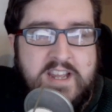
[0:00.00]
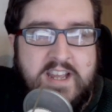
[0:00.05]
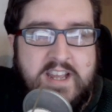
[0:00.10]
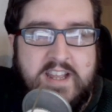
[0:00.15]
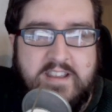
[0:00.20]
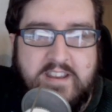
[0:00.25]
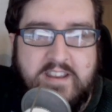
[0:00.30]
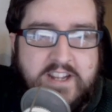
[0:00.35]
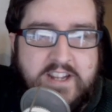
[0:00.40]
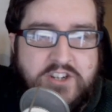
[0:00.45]

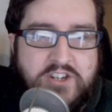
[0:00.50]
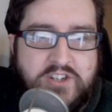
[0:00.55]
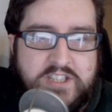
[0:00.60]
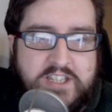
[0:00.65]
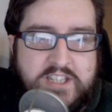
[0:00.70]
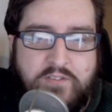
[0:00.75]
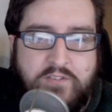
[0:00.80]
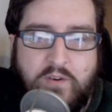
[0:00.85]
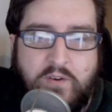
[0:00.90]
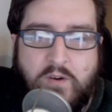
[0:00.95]
It's an
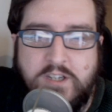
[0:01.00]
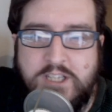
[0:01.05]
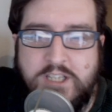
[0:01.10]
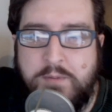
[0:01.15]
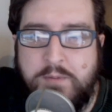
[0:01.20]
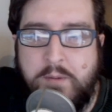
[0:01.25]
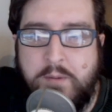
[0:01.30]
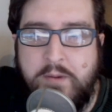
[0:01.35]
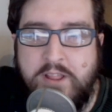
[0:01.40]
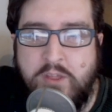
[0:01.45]
interesting force. It's
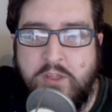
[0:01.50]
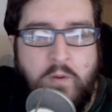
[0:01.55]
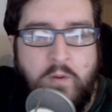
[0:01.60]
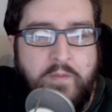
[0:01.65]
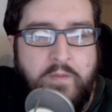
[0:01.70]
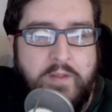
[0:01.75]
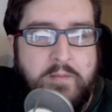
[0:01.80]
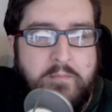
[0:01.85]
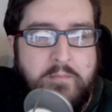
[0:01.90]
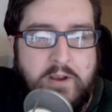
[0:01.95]
probably the one
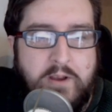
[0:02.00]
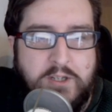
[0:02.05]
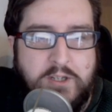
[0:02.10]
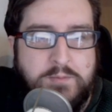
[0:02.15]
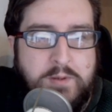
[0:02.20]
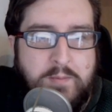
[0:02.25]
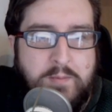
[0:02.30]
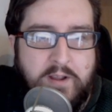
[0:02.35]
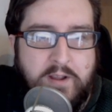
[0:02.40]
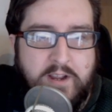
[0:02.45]
that most
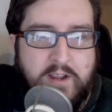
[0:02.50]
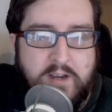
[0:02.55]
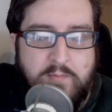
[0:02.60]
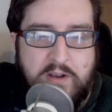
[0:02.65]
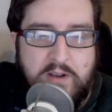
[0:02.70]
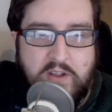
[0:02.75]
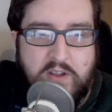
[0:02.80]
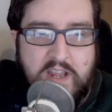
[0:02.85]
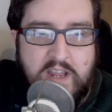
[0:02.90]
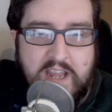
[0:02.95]
people are going to be
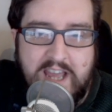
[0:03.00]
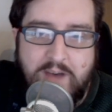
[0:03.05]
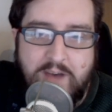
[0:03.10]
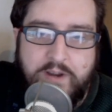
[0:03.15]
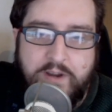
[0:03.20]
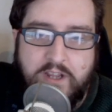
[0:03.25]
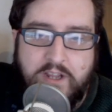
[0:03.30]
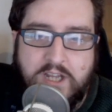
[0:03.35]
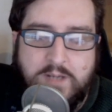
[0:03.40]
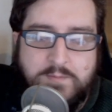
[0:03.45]
looking at when
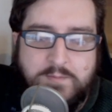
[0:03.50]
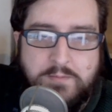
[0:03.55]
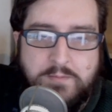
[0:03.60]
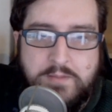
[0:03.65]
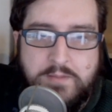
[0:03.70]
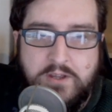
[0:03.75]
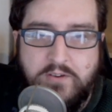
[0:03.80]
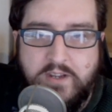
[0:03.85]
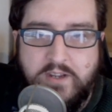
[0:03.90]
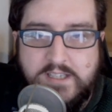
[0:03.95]
it comes to
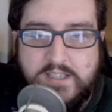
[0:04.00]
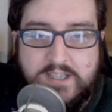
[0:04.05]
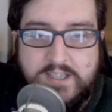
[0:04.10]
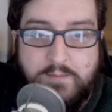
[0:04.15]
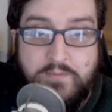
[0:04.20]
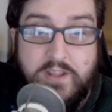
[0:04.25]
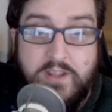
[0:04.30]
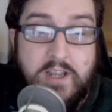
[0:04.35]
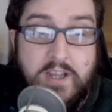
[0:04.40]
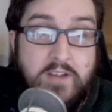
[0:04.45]
building
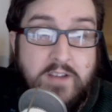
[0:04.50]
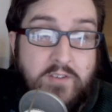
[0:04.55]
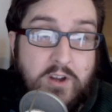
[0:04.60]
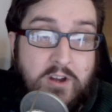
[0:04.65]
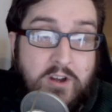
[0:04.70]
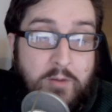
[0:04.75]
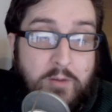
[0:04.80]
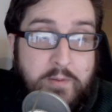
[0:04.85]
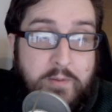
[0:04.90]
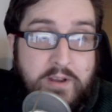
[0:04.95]
something of a
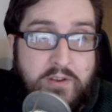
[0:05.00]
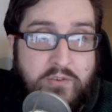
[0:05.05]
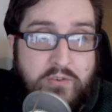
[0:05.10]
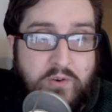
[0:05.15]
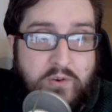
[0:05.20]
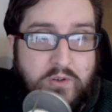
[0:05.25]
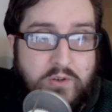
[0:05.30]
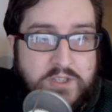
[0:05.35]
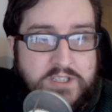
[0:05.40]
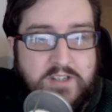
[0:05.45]
Hobbit
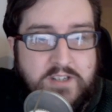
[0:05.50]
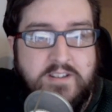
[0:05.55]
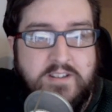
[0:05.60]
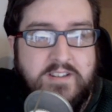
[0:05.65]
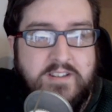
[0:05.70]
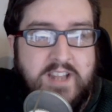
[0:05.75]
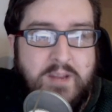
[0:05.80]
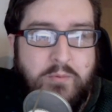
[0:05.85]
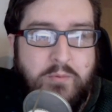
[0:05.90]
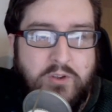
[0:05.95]
force on the
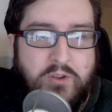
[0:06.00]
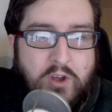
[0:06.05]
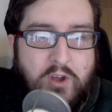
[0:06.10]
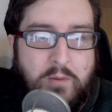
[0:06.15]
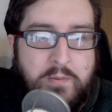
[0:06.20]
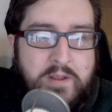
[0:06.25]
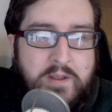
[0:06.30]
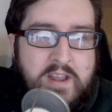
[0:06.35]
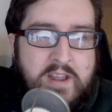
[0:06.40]
tabletop,